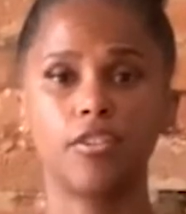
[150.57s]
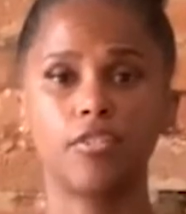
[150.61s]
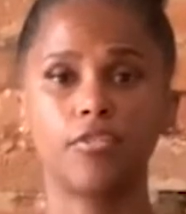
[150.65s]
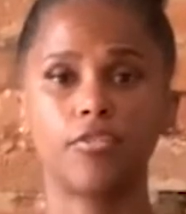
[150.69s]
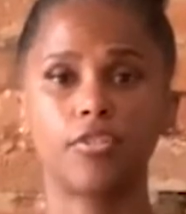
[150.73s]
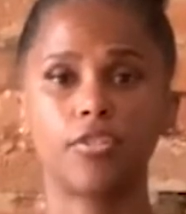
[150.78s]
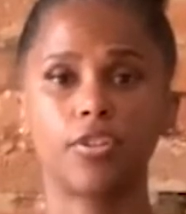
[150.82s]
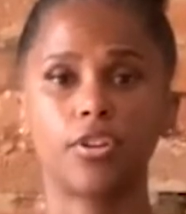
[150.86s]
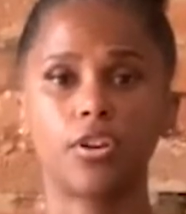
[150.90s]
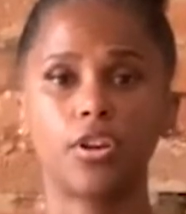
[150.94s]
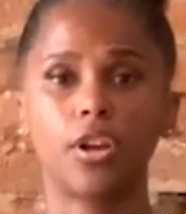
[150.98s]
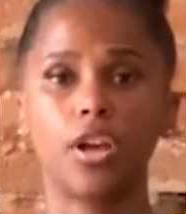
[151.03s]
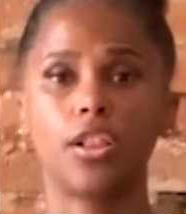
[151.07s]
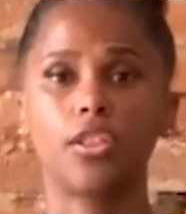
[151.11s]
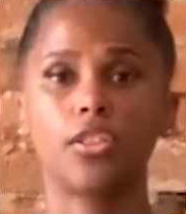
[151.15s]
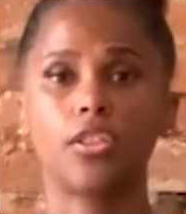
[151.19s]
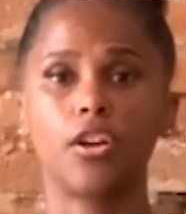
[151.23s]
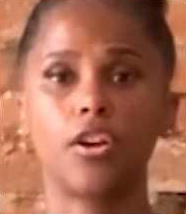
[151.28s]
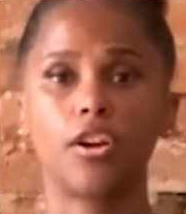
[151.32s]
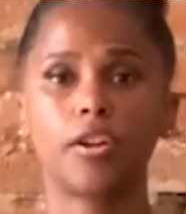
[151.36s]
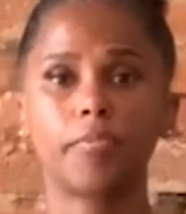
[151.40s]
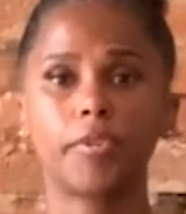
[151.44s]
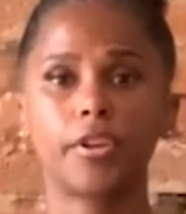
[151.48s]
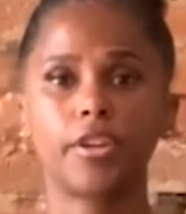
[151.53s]
for a
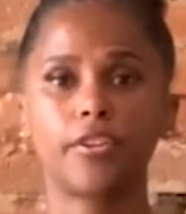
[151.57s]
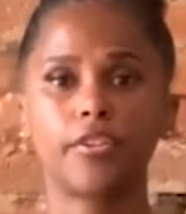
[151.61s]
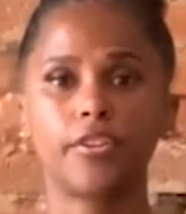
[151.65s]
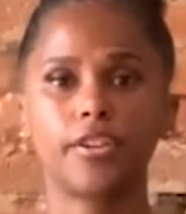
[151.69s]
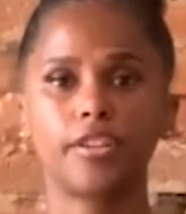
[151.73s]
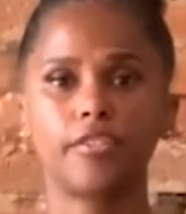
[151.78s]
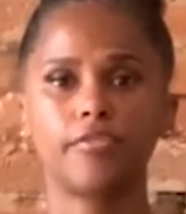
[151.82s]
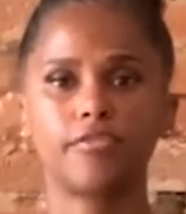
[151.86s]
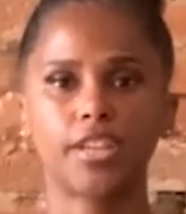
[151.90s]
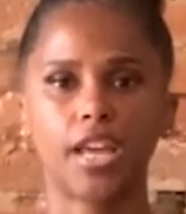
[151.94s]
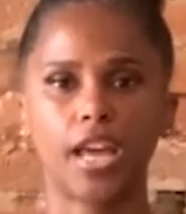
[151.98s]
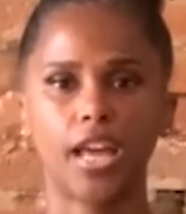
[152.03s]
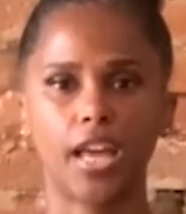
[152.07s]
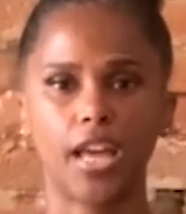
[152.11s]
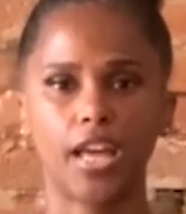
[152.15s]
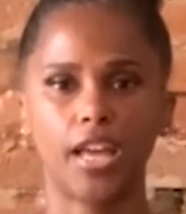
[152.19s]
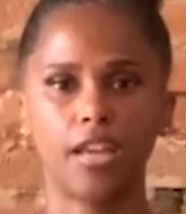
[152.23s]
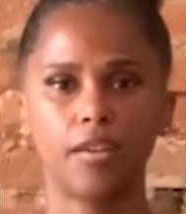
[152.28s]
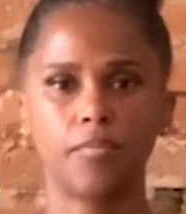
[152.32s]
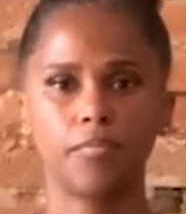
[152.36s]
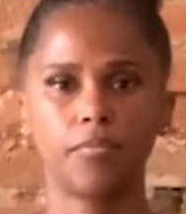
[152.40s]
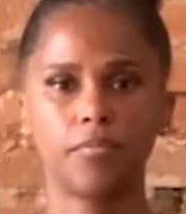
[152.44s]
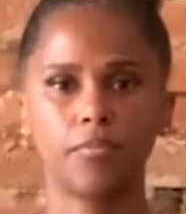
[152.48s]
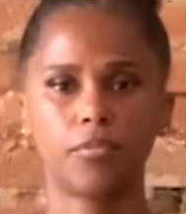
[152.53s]
long period of time
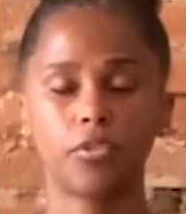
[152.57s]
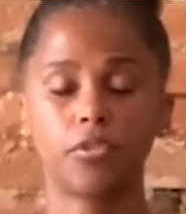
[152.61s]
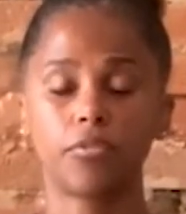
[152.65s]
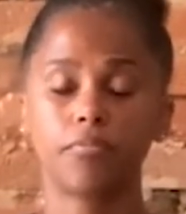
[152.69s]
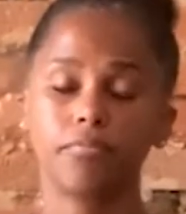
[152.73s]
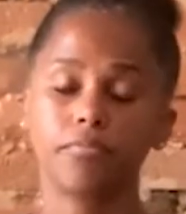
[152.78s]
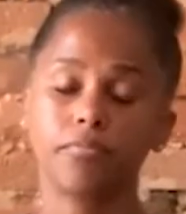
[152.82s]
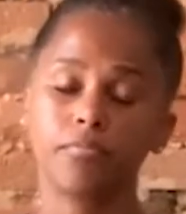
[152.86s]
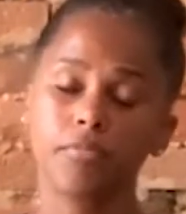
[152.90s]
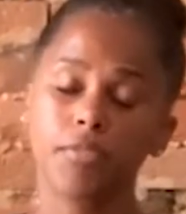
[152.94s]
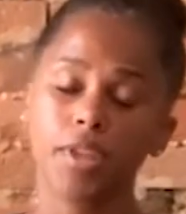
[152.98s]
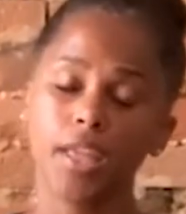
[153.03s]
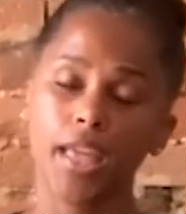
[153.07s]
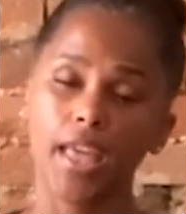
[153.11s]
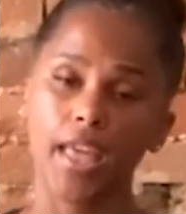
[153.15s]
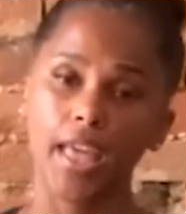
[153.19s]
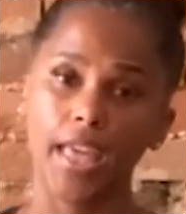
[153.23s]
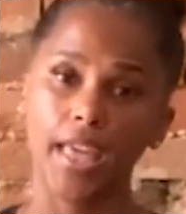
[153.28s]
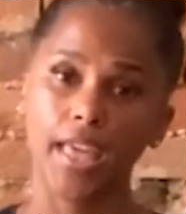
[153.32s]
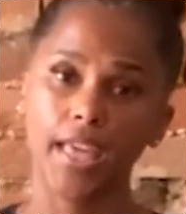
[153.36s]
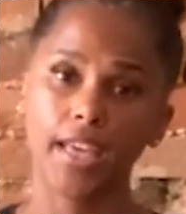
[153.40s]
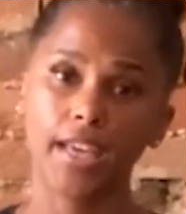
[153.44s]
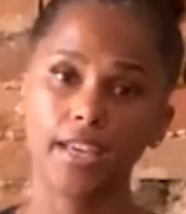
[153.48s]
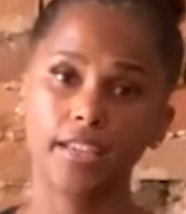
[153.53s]

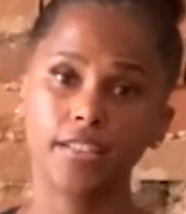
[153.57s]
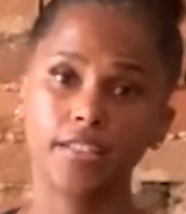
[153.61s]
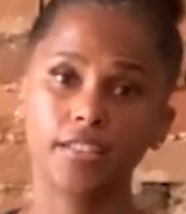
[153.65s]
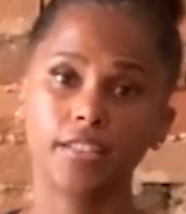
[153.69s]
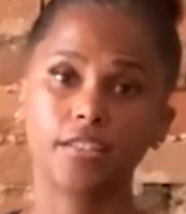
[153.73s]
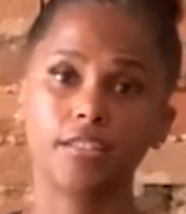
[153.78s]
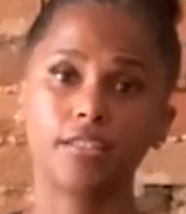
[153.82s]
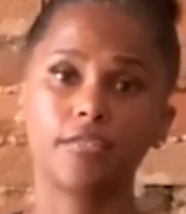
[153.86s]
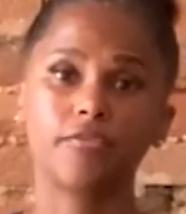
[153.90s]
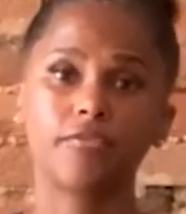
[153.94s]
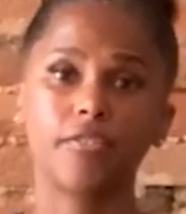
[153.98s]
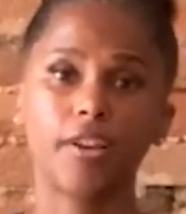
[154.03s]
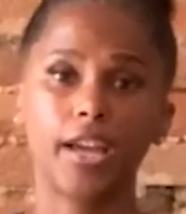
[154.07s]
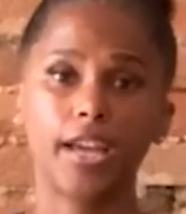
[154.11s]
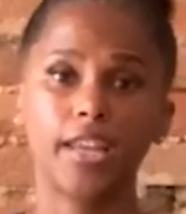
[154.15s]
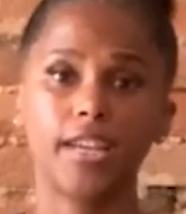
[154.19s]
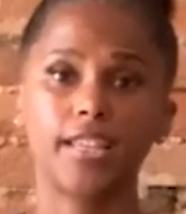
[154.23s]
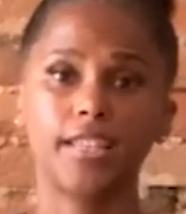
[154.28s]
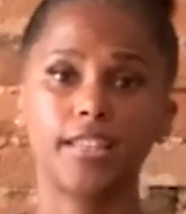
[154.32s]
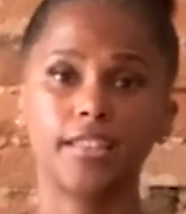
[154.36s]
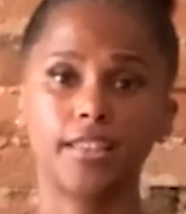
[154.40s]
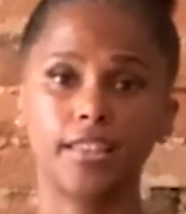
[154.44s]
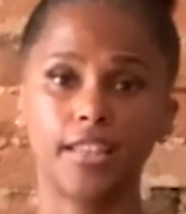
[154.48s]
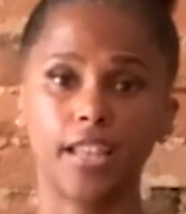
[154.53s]
and find
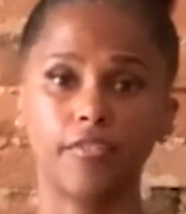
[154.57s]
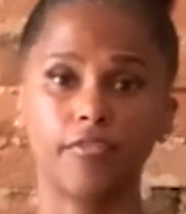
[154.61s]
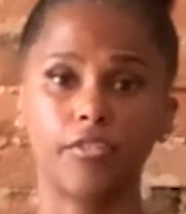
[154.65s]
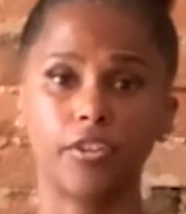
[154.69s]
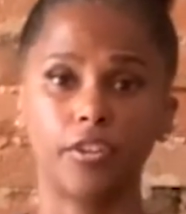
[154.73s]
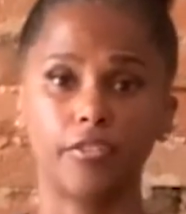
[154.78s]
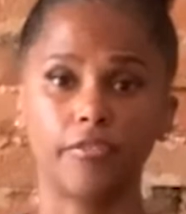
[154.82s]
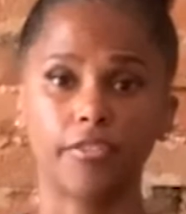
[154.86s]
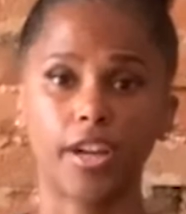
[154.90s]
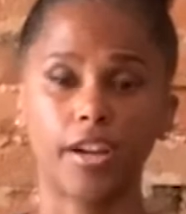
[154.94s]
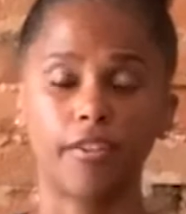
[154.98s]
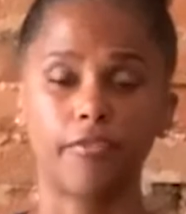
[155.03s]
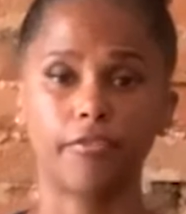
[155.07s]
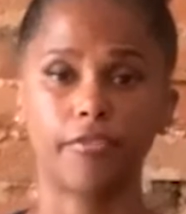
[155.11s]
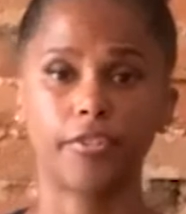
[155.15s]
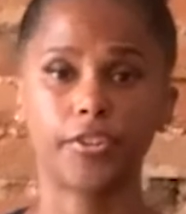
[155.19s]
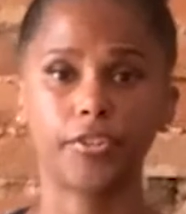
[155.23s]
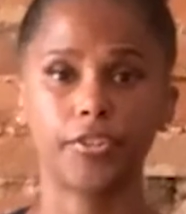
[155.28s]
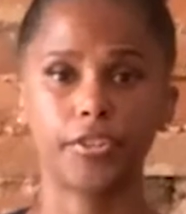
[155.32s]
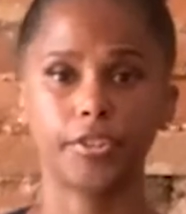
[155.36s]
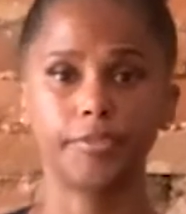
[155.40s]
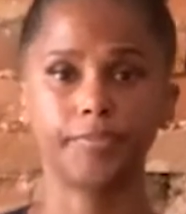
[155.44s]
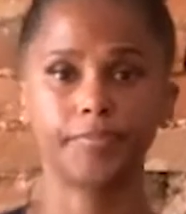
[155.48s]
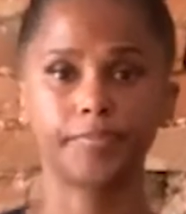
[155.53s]
a level of
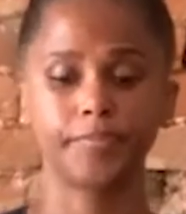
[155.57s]
comfort.